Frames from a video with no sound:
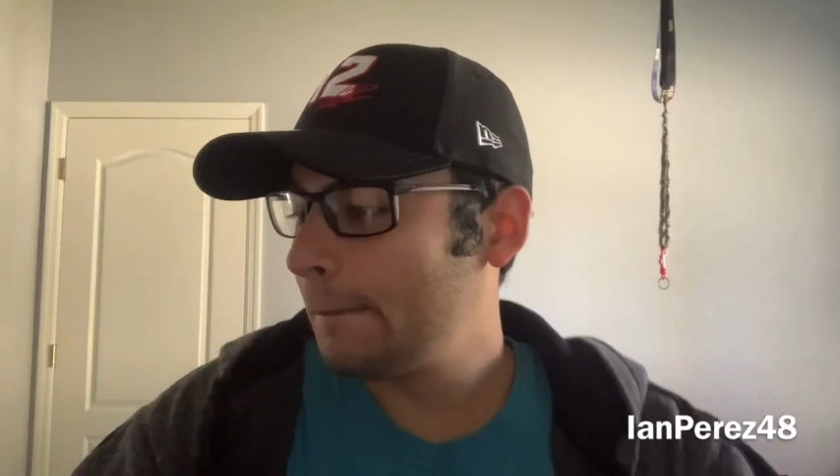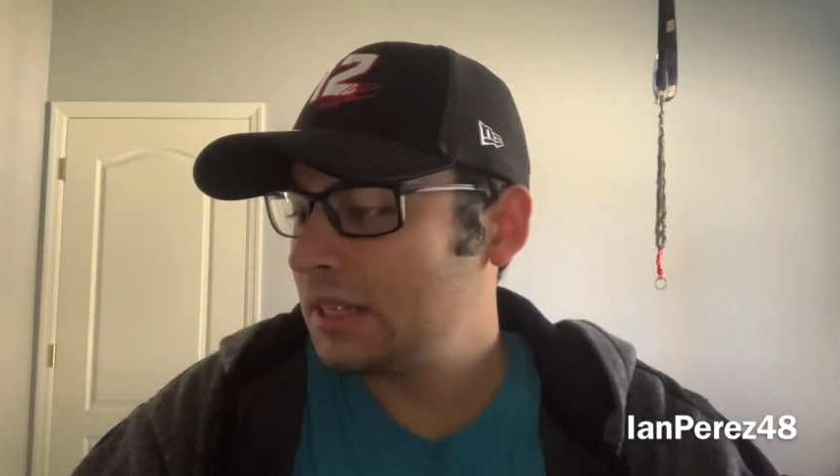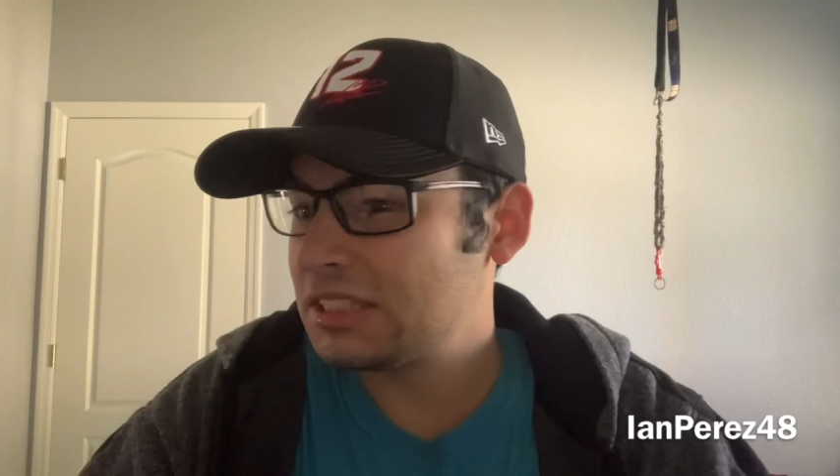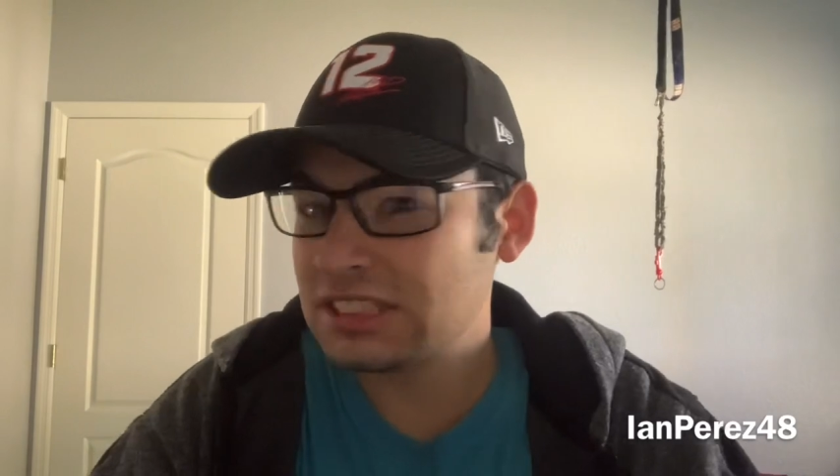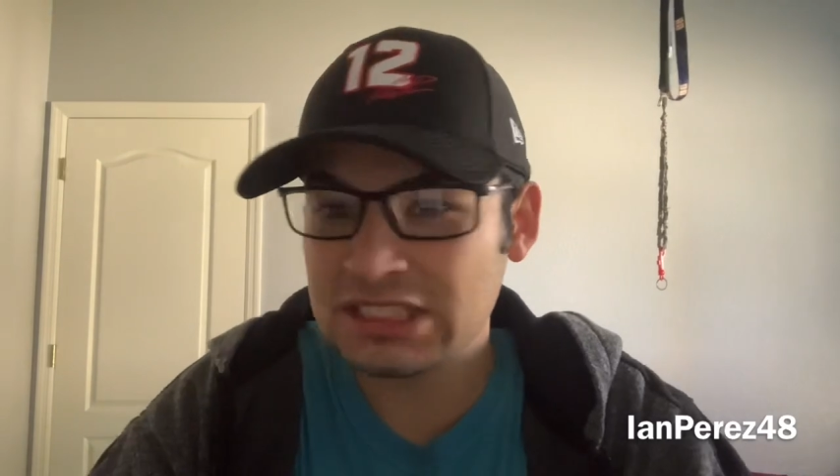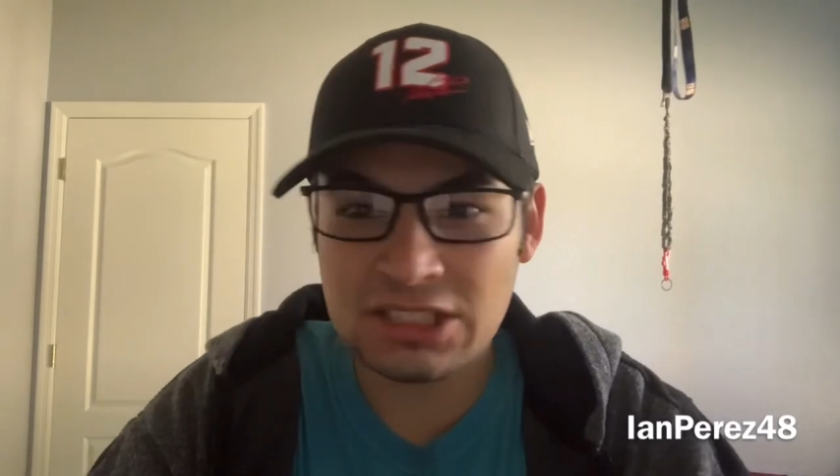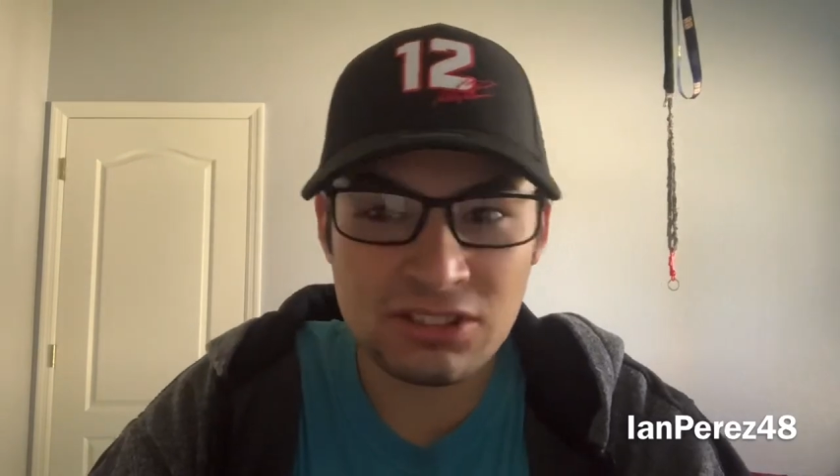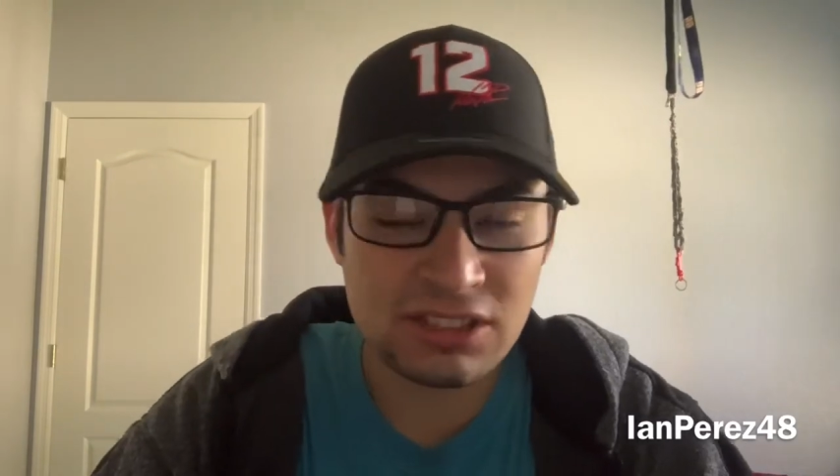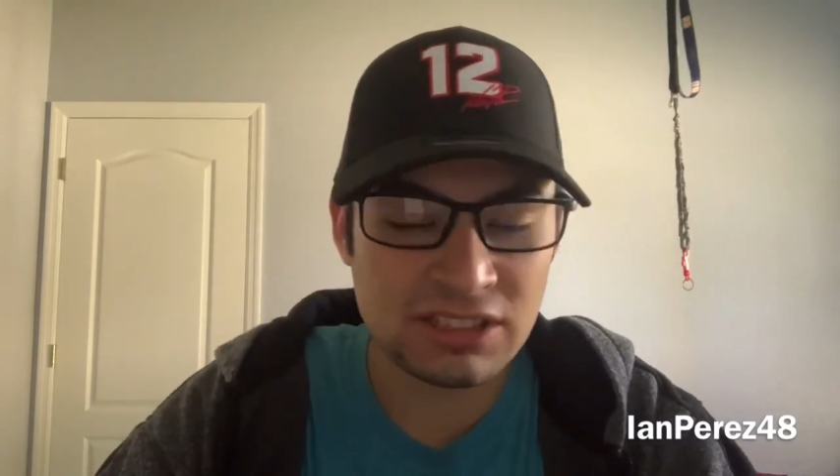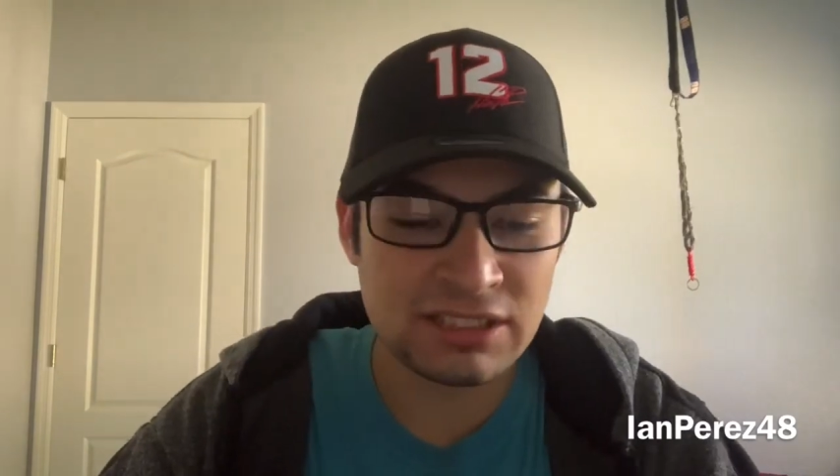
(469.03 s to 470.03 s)

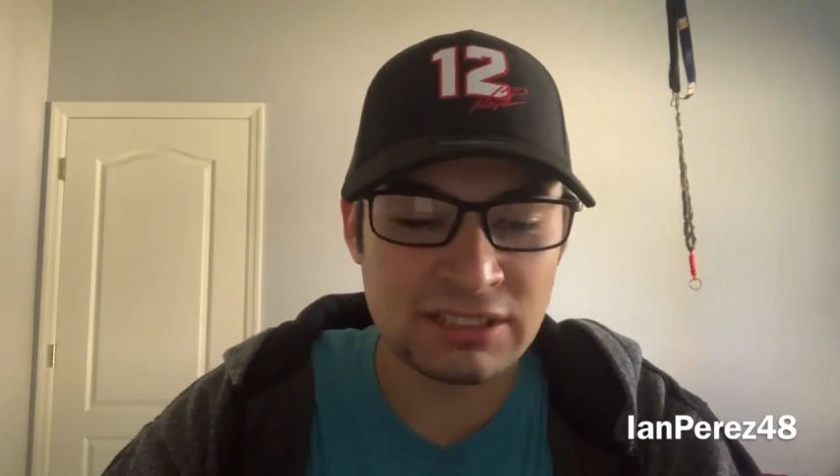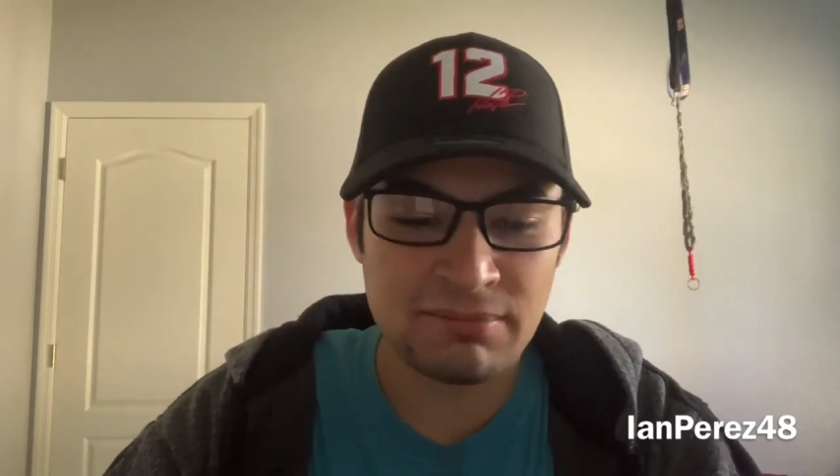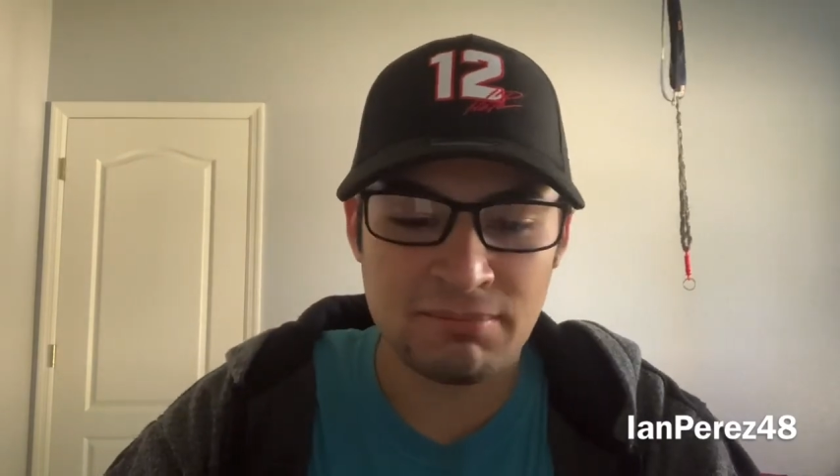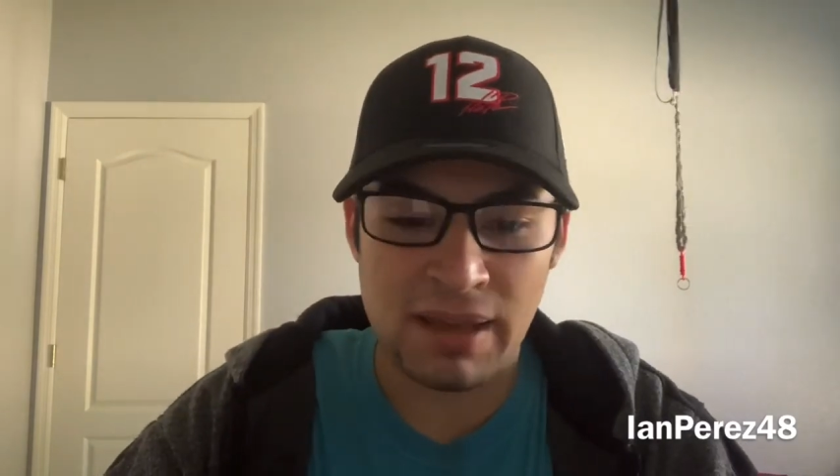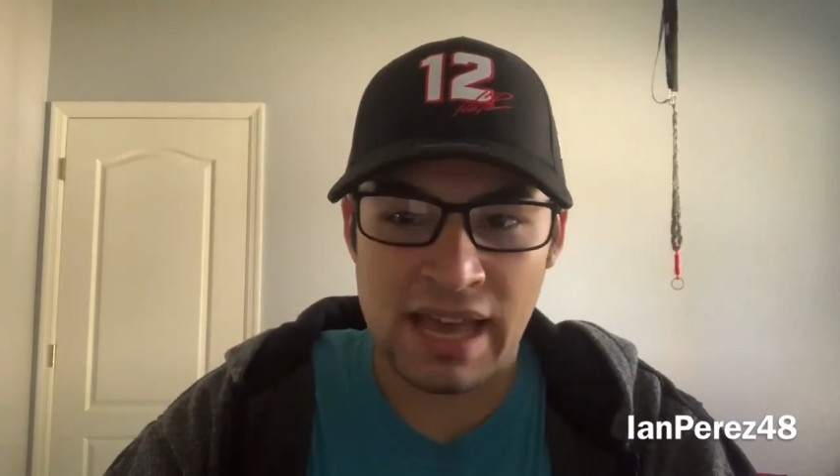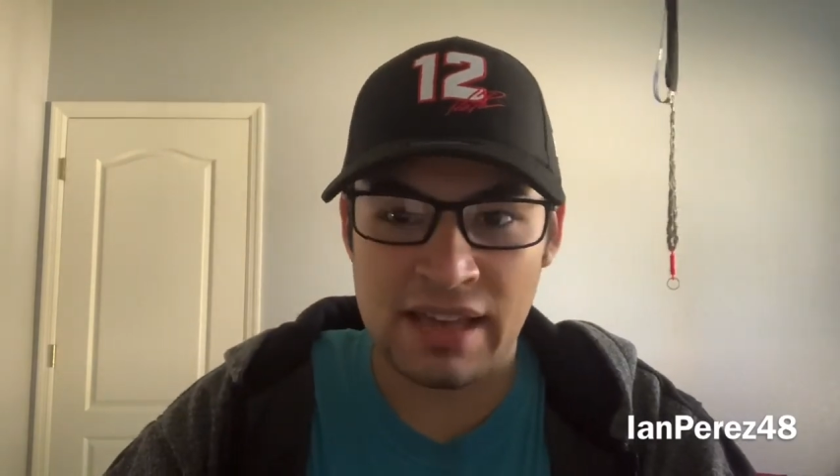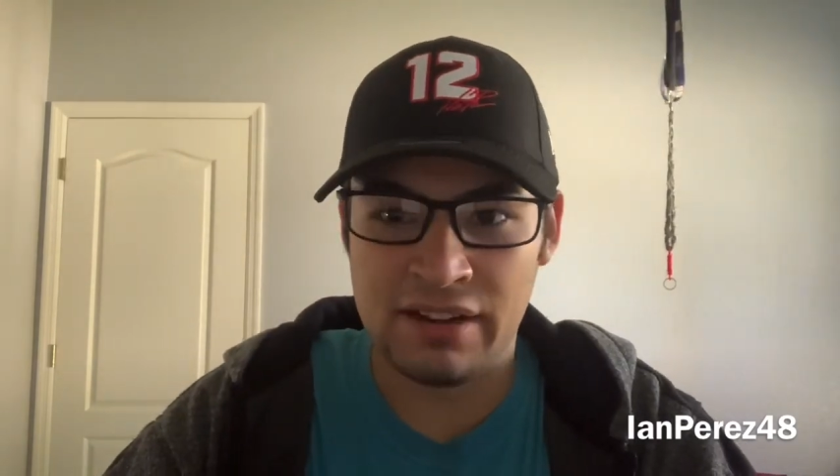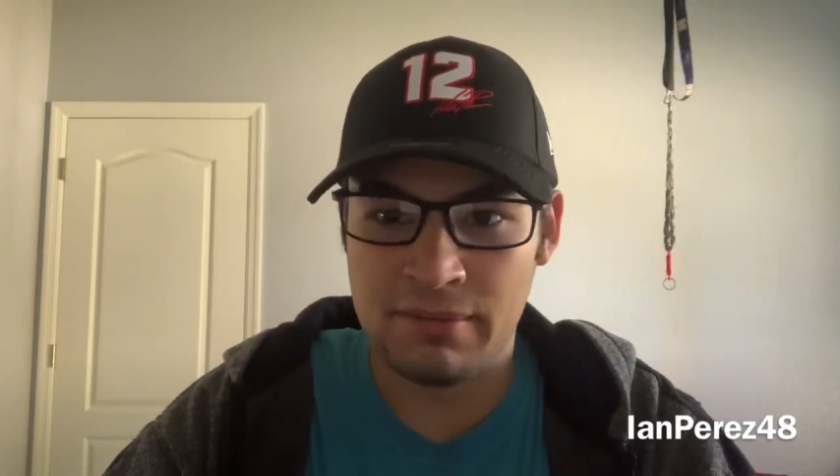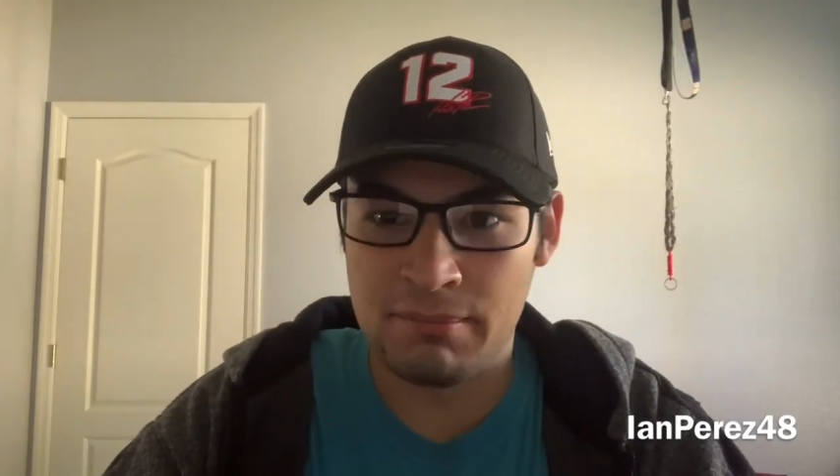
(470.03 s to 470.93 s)
certain bad